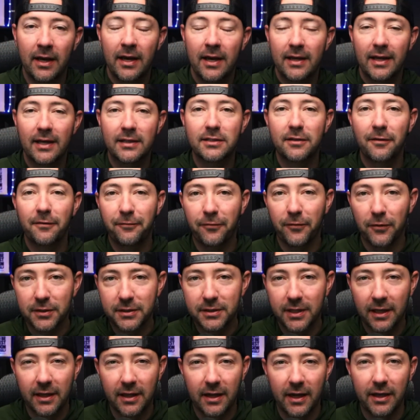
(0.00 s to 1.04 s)
That's the first
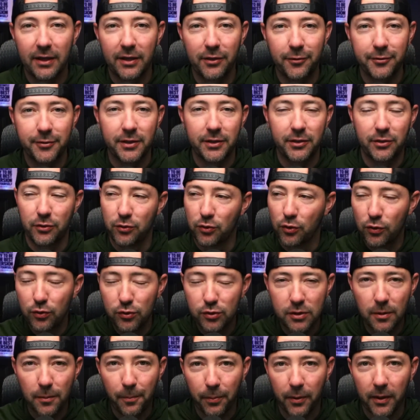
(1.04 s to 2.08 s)
thing that I usually do. Who's
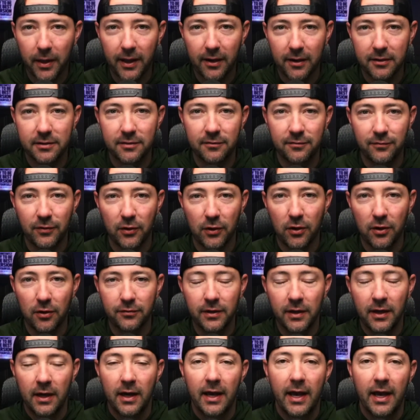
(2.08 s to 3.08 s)
the players involved